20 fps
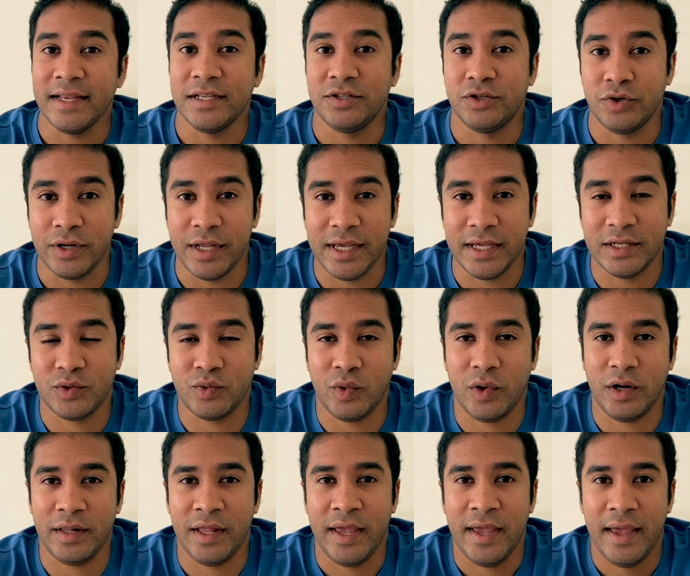in today's
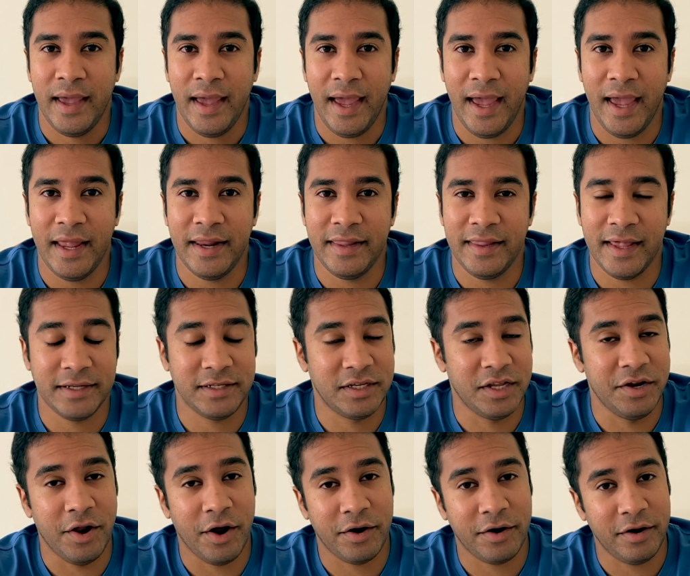world, and that's
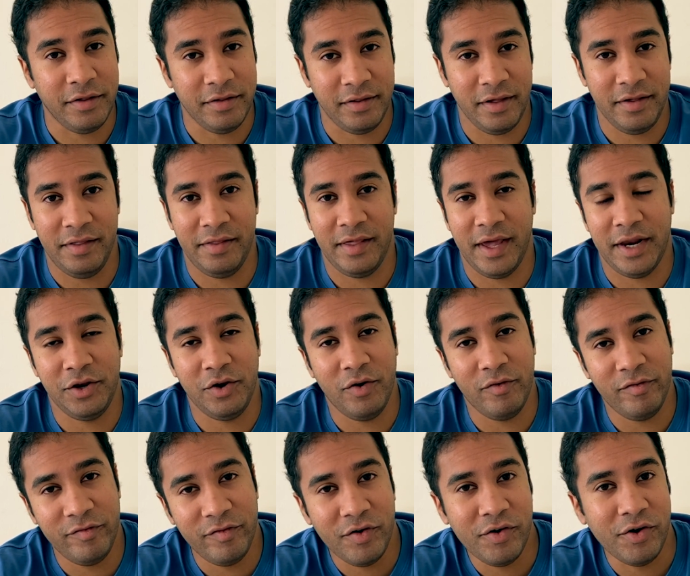none other than
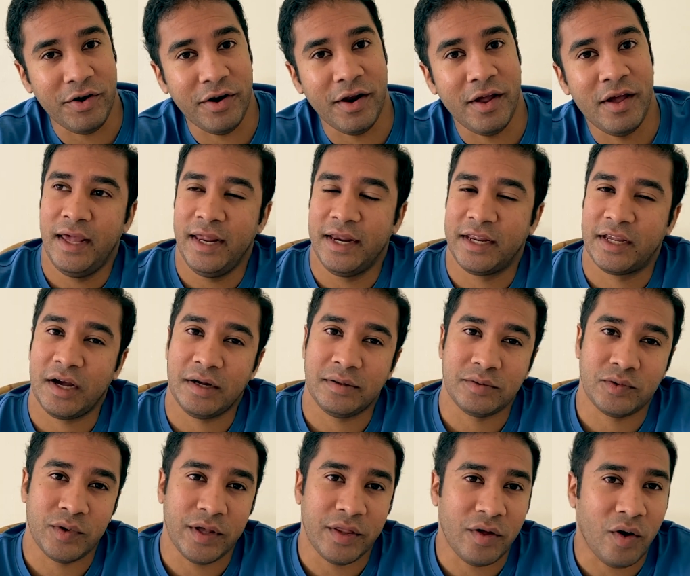your phone. It
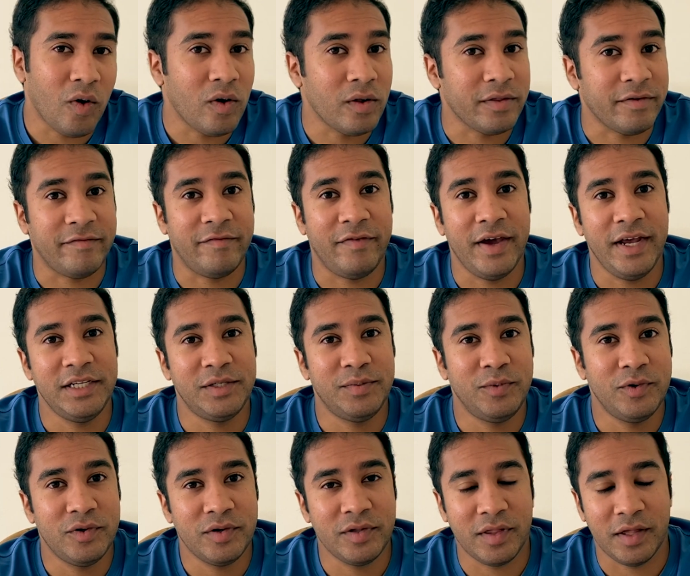comes with all the
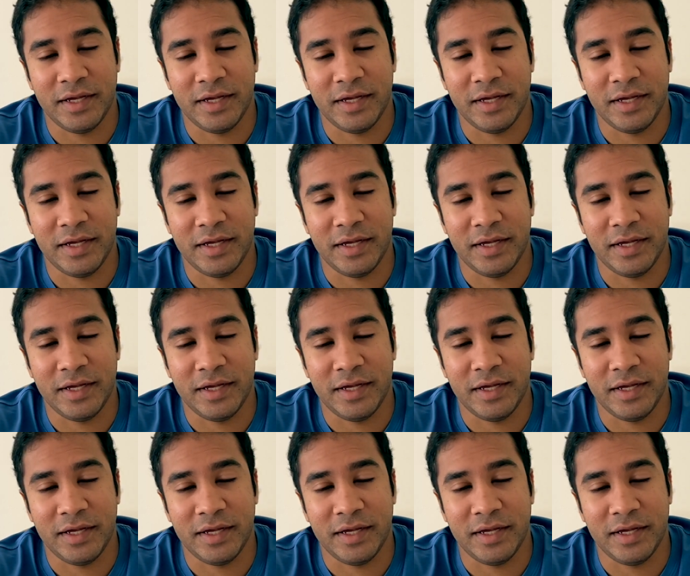Facebook,